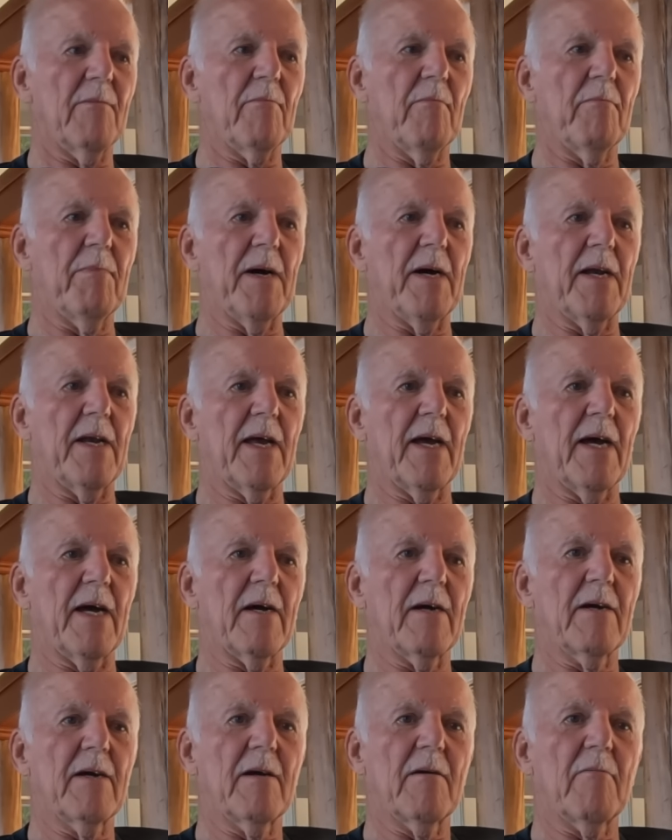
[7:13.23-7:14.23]

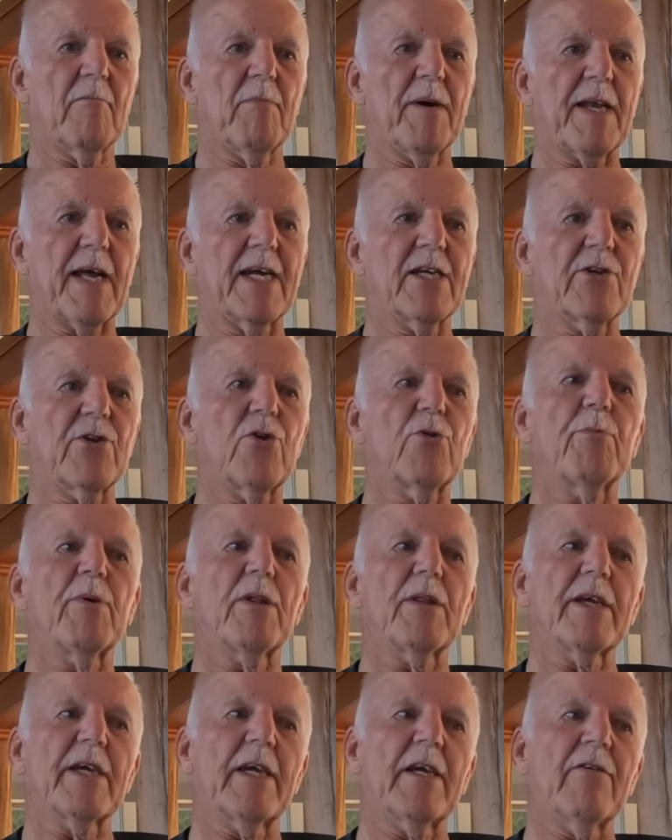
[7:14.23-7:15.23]
But I do
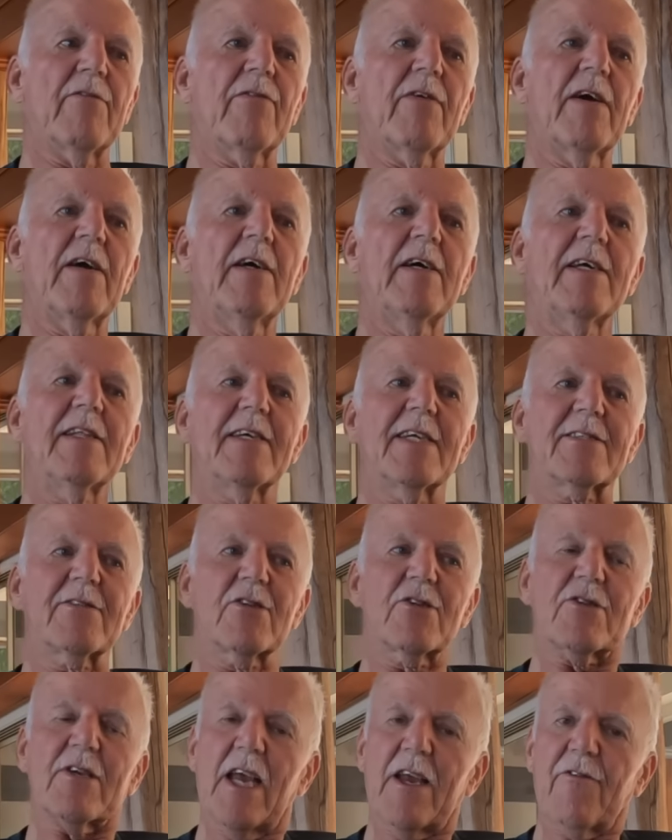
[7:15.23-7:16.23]
believe that
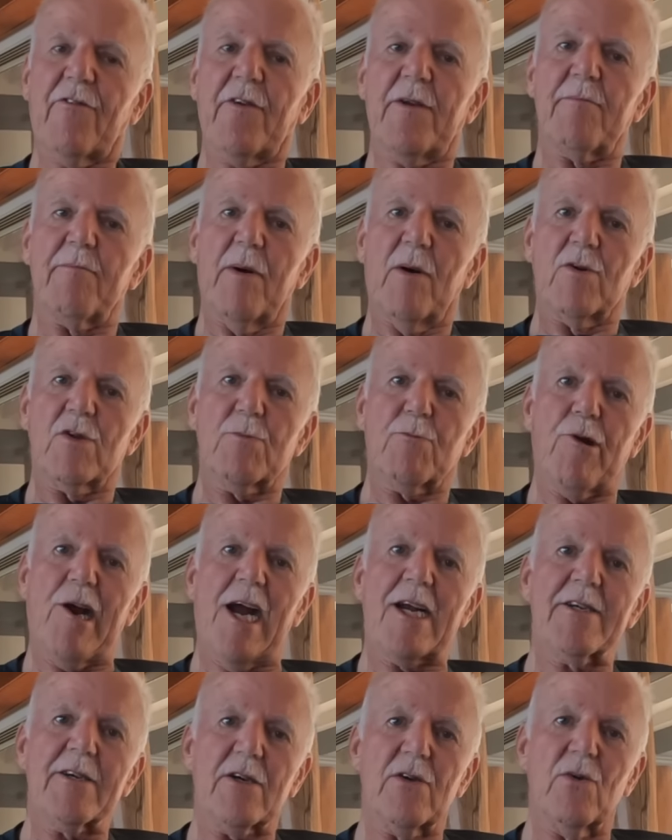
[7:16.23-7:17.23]
the safe and most
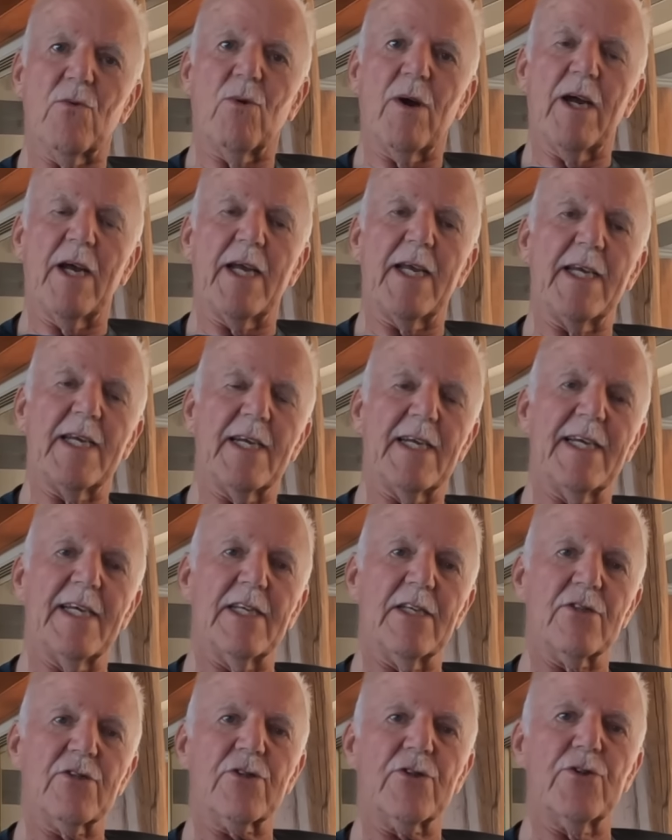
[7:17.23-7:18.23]
practical way
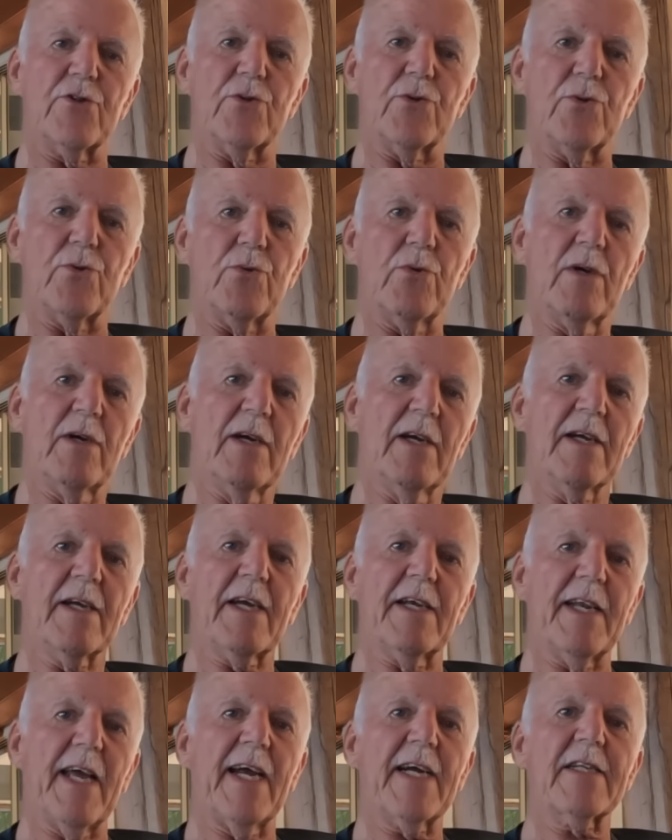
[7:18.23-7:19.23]
is to
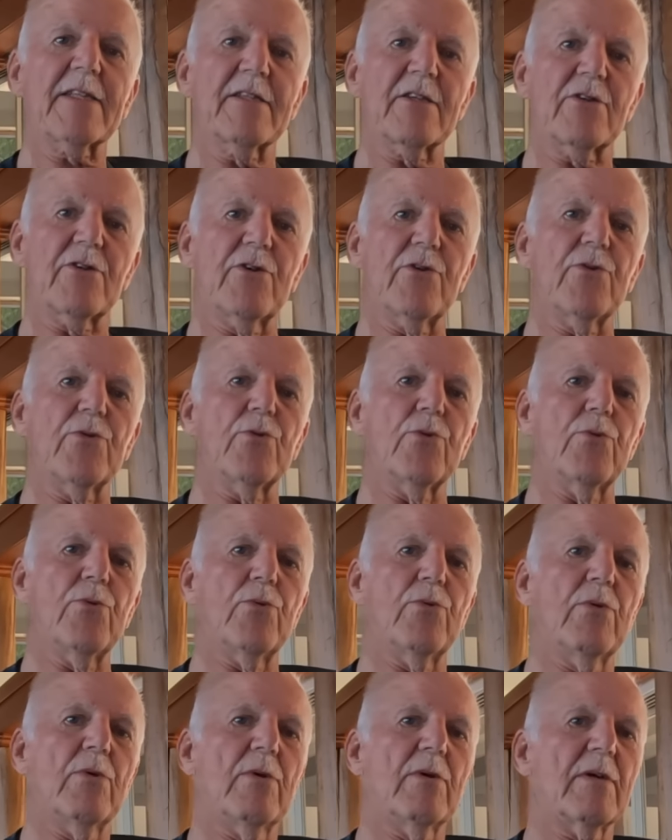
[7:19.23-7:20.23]
connect
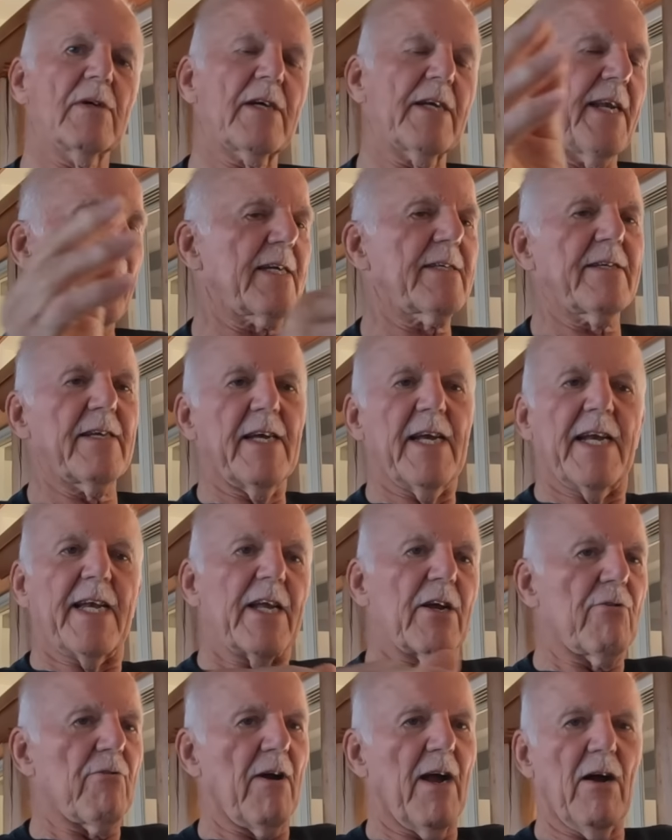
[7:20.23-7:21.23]

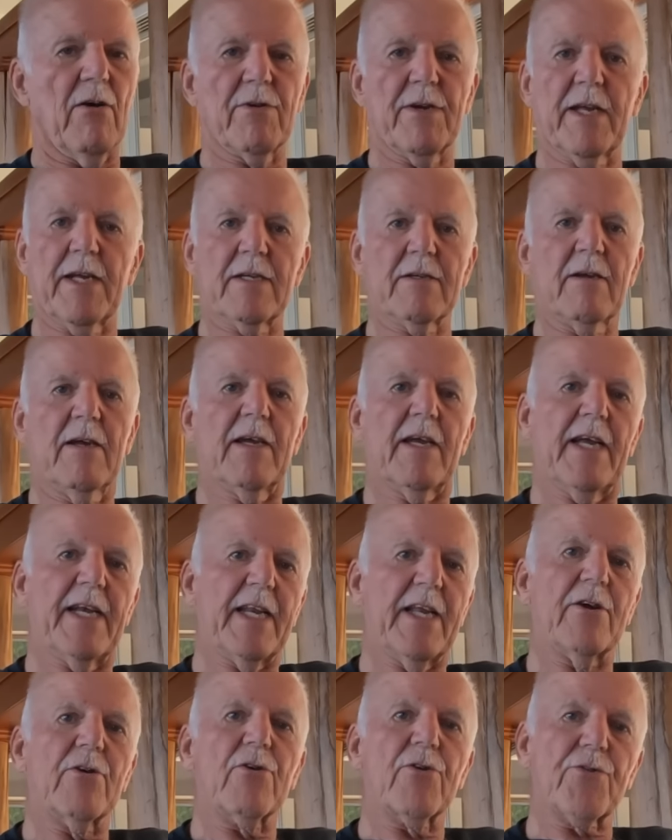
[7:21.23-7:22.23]

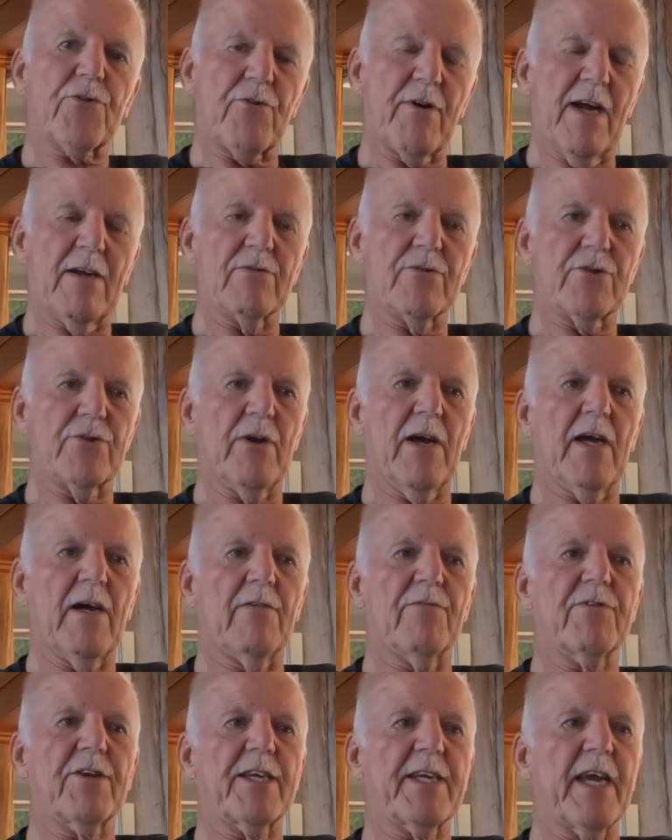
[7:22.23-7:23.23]
any earth grounds you
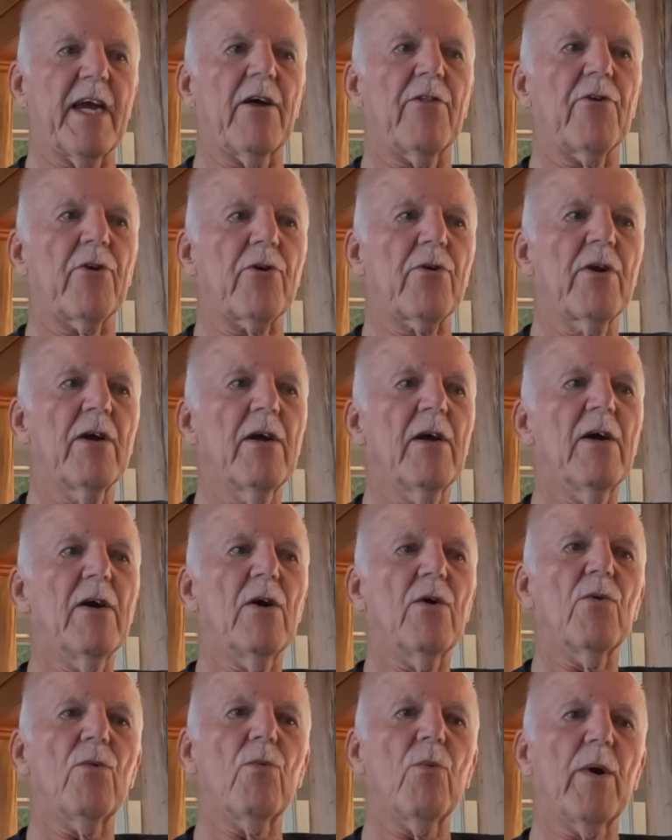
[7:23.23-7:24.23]
have together
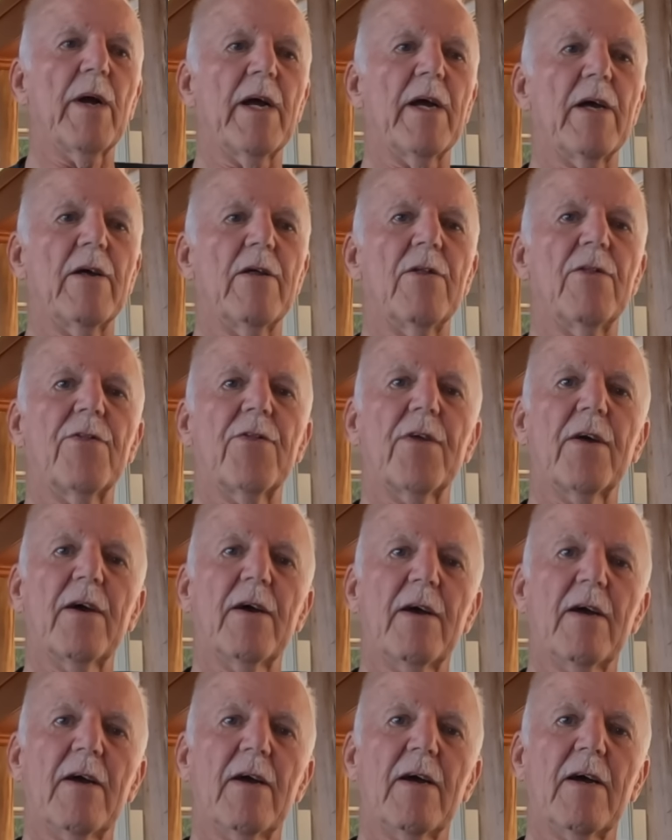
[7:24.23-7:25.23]
with
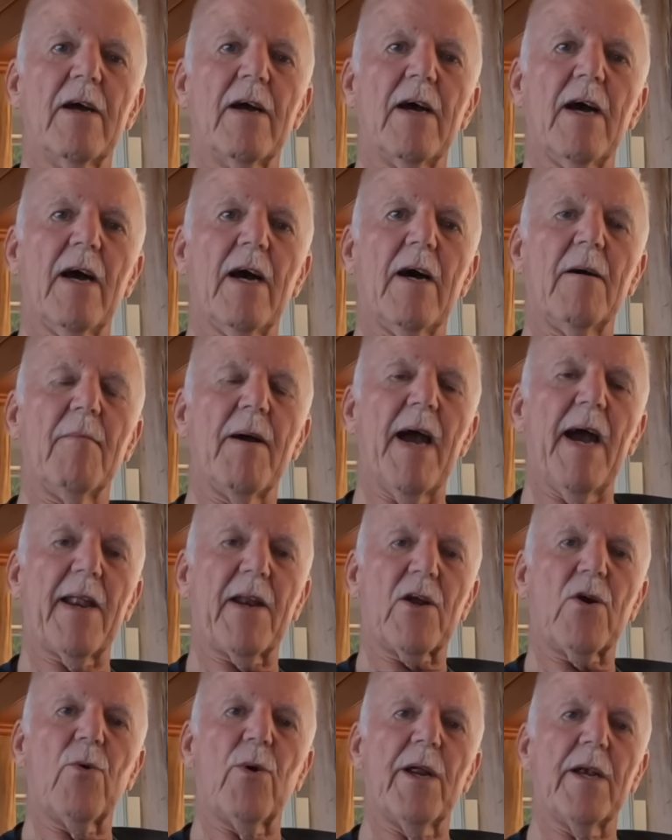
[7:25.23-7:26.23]

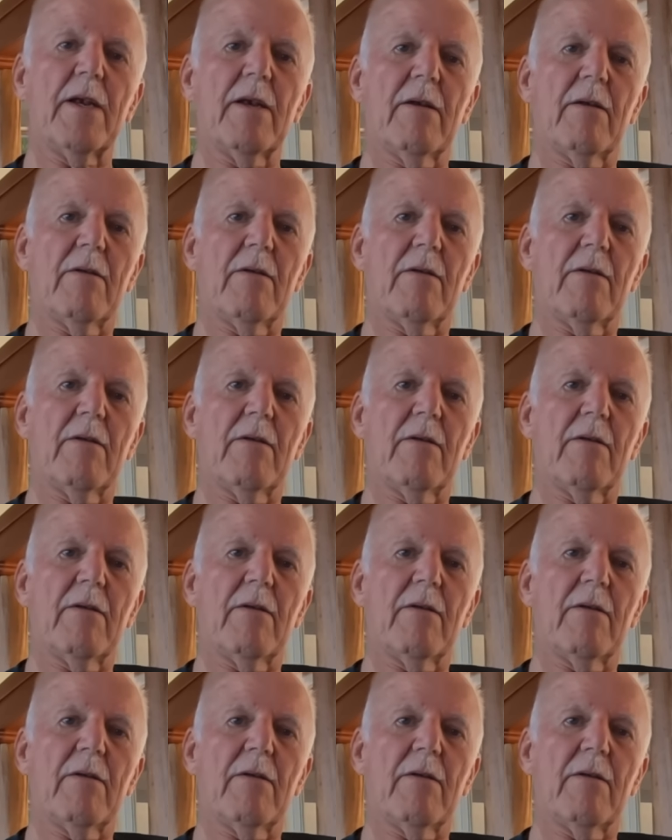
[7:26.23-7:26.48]
adequate